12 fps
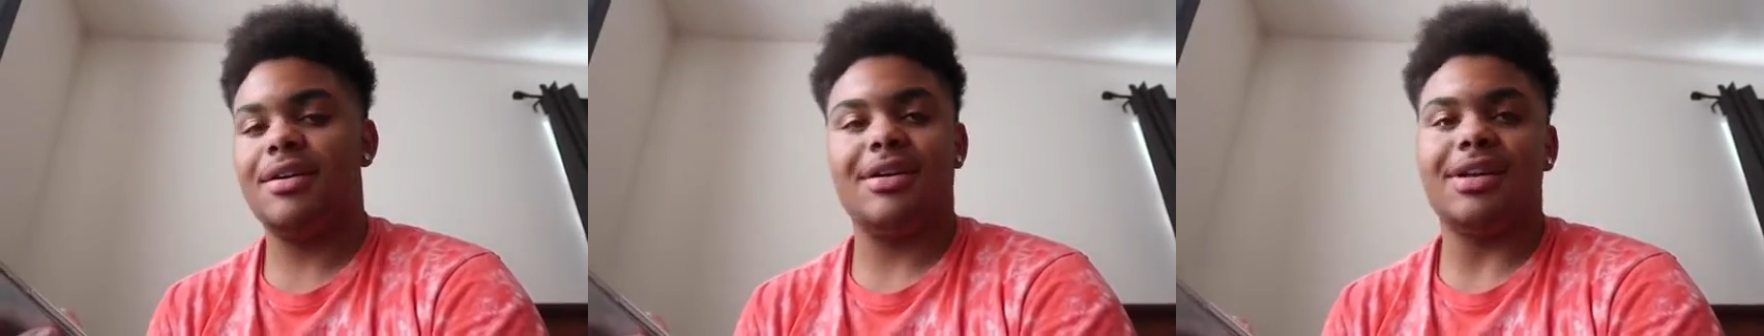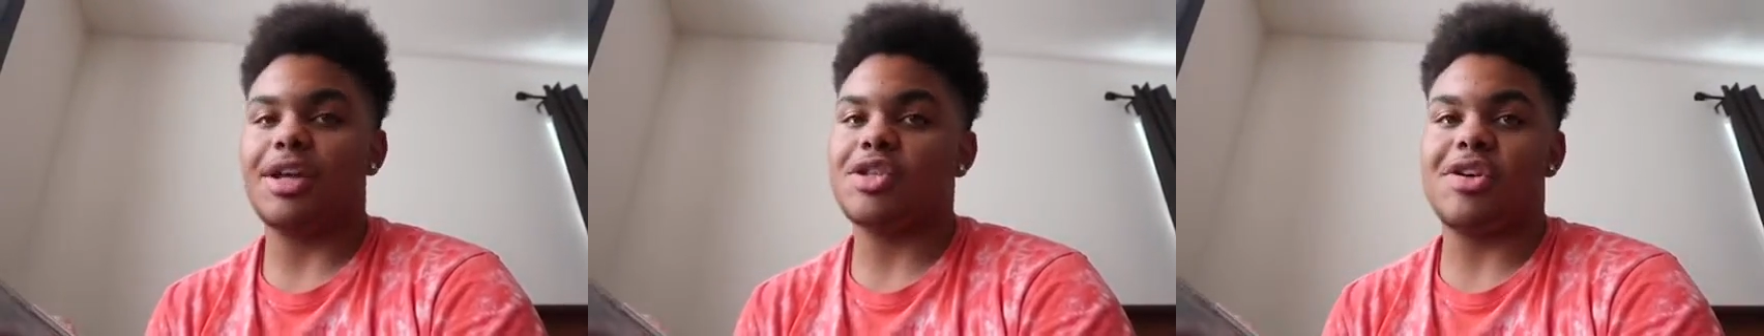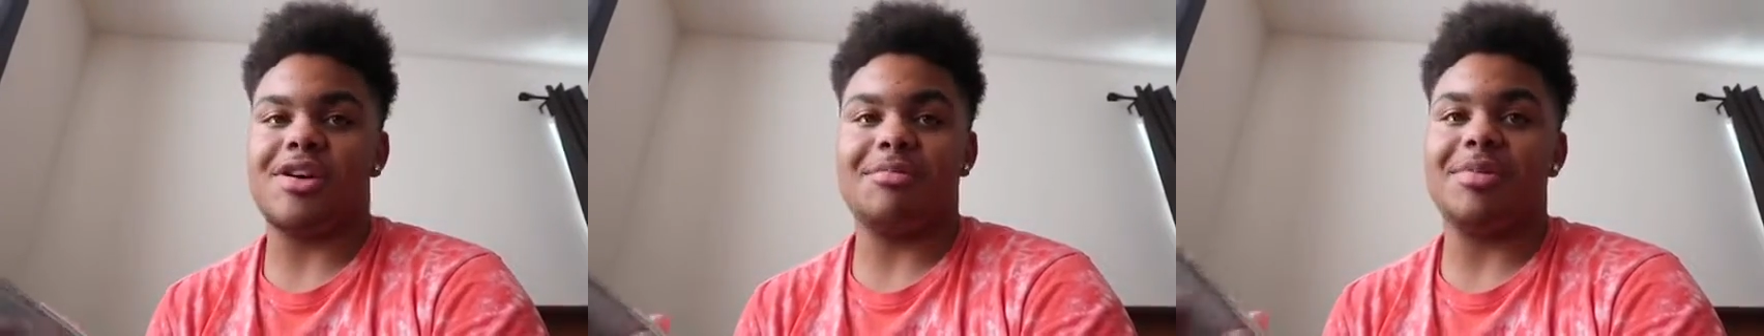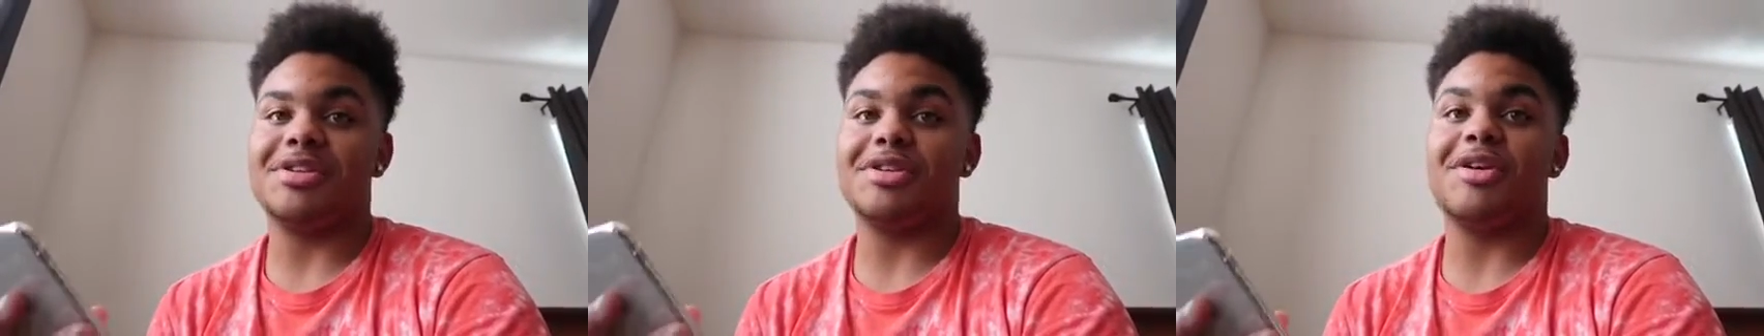And that
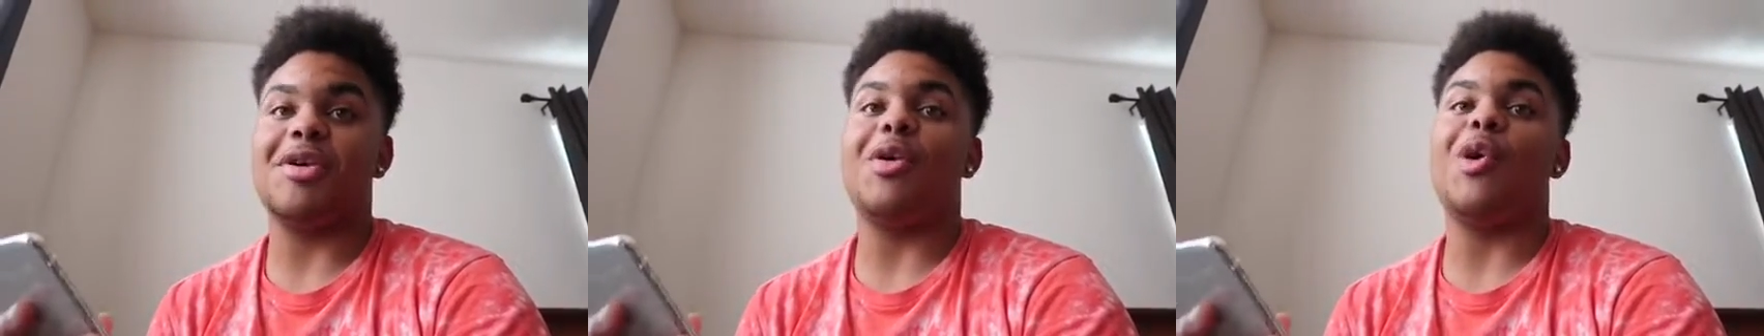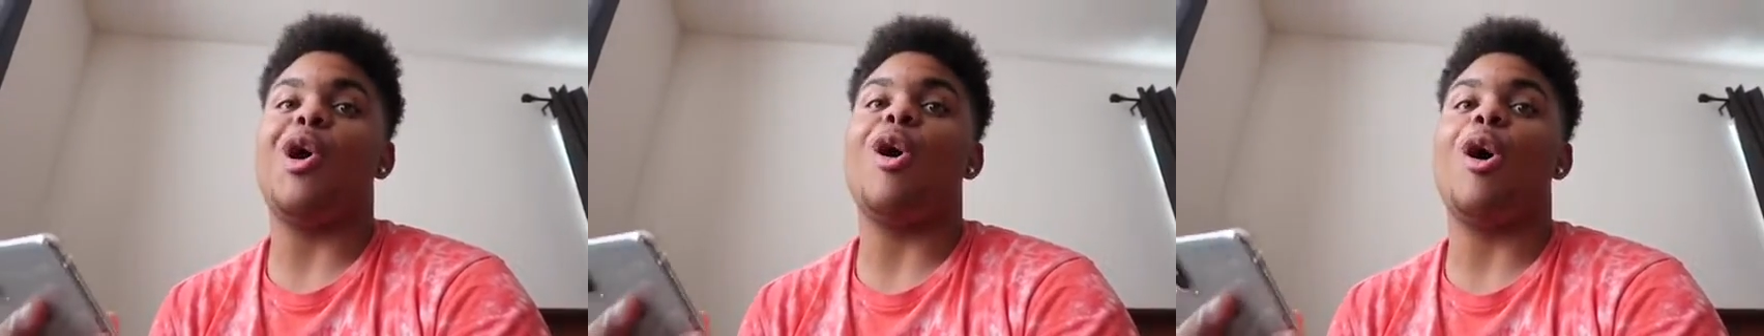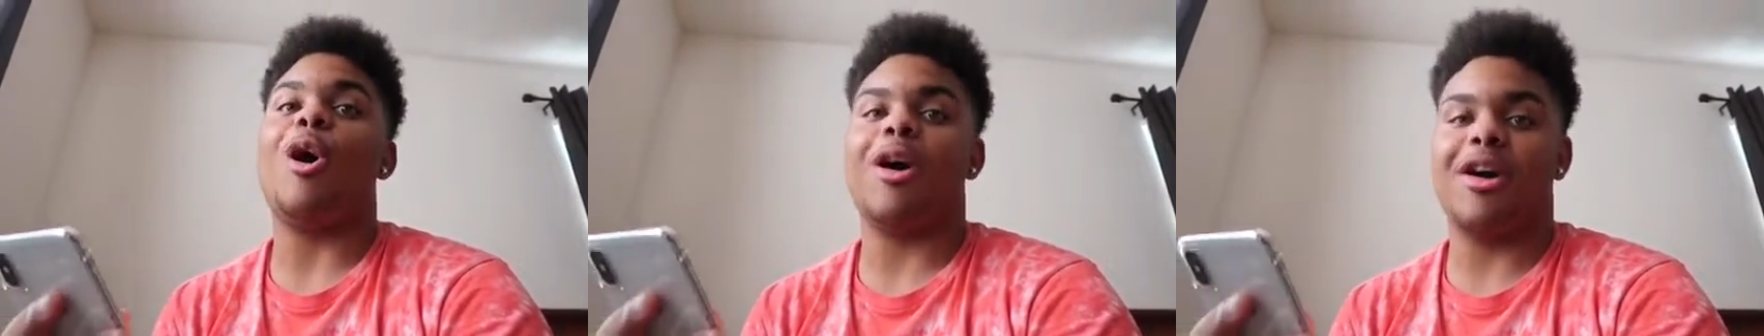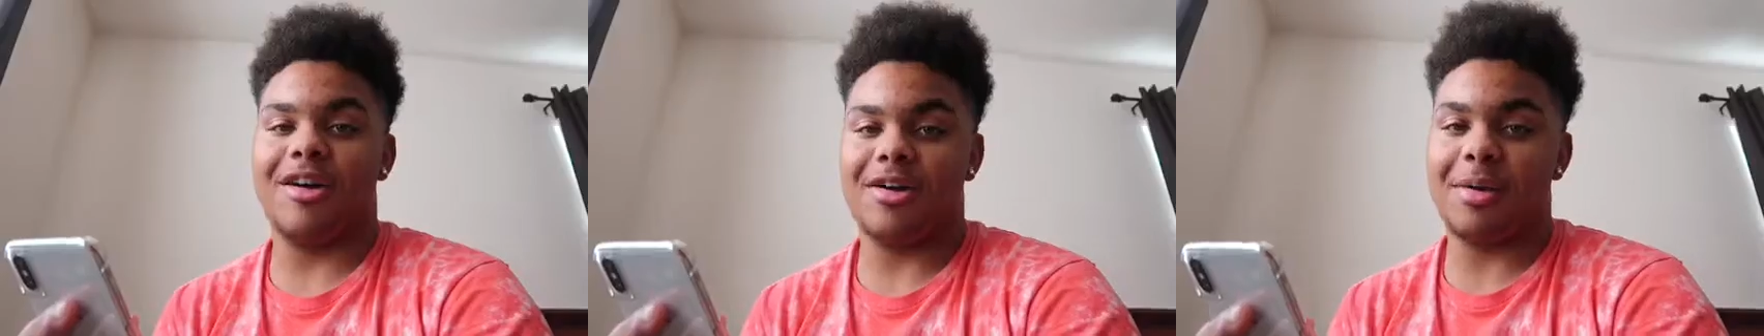song must go
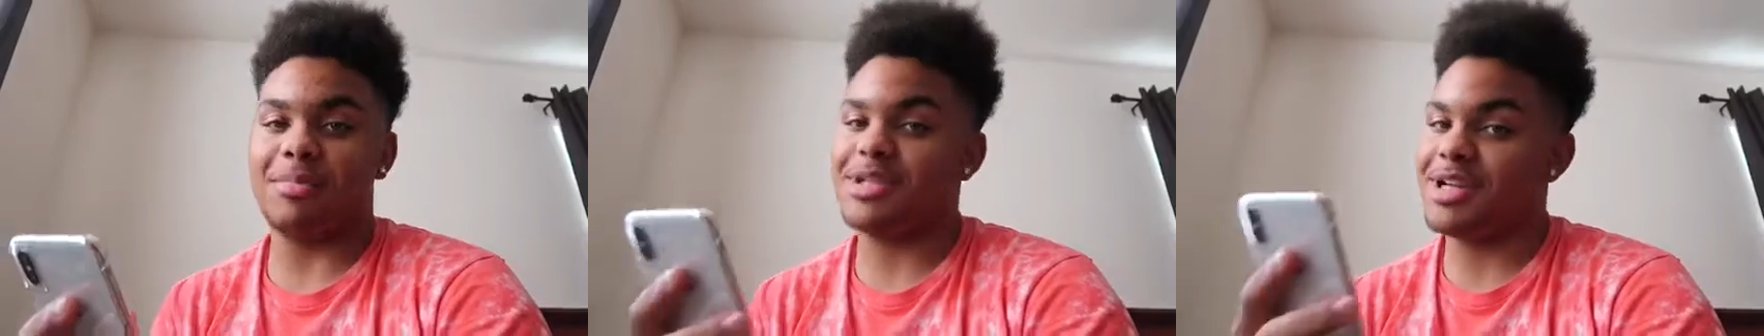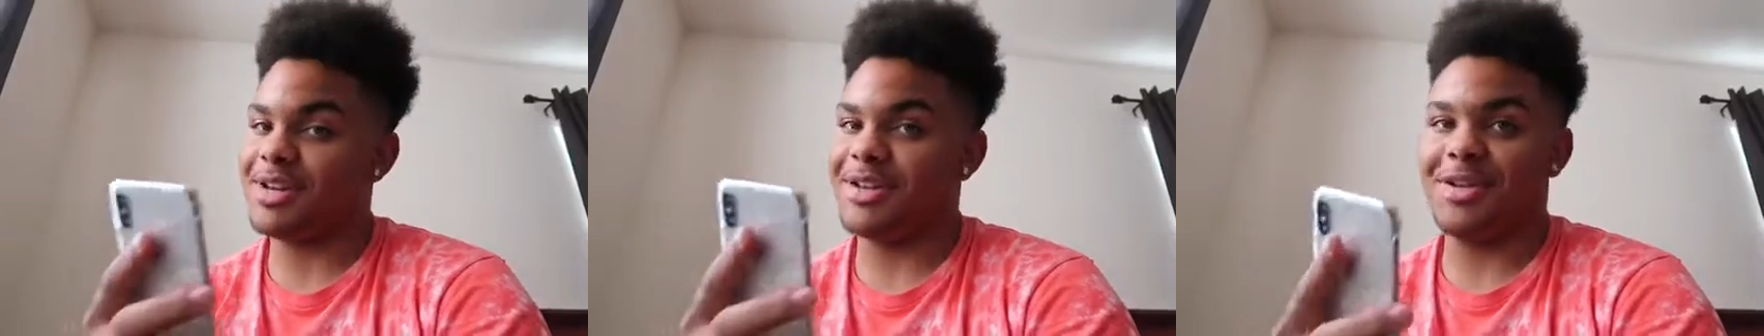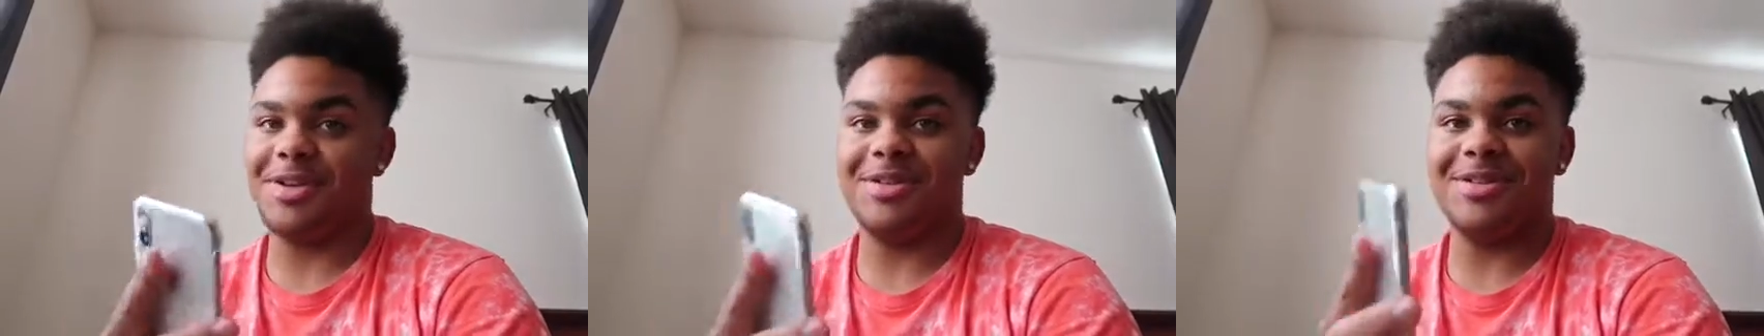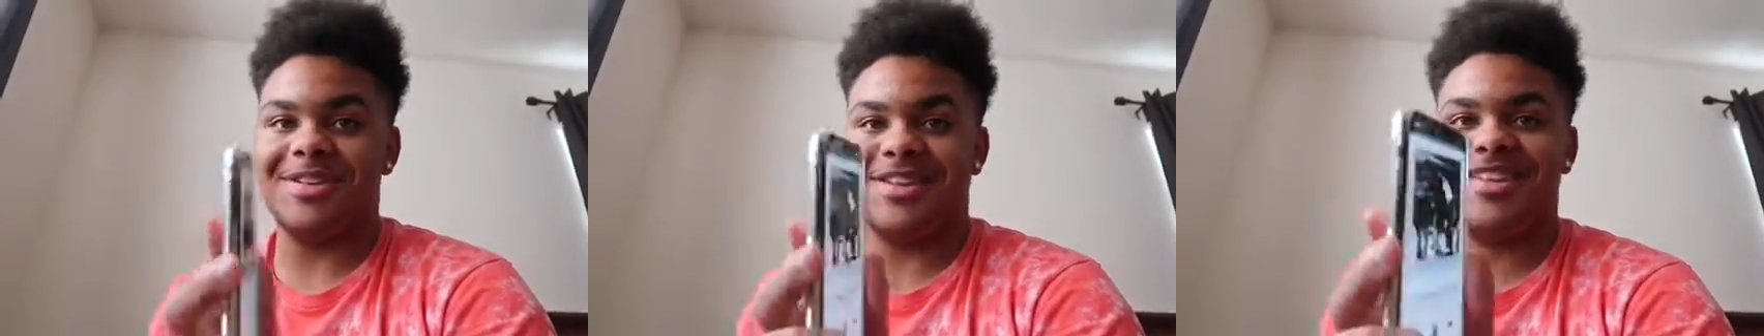hard, I'm telling
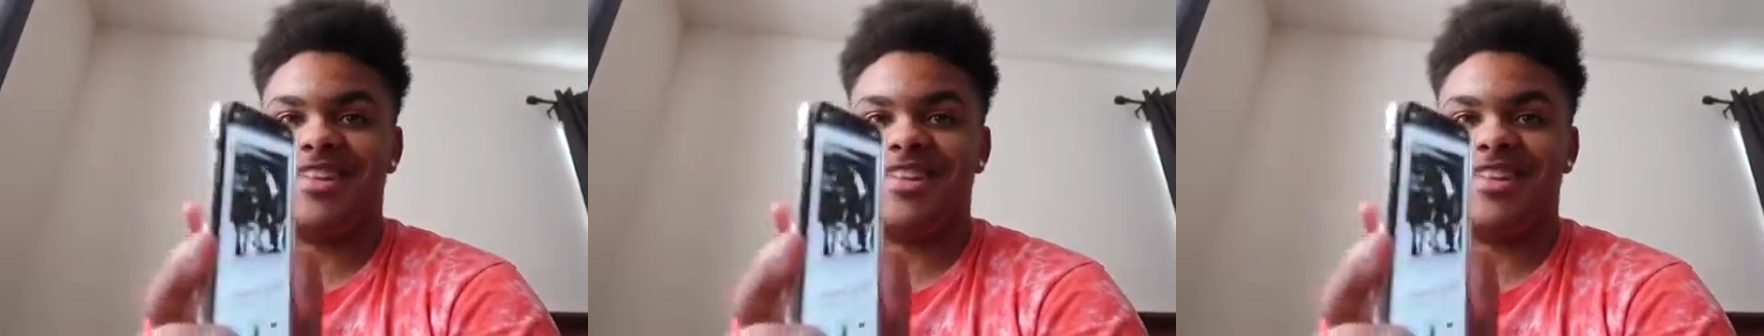you.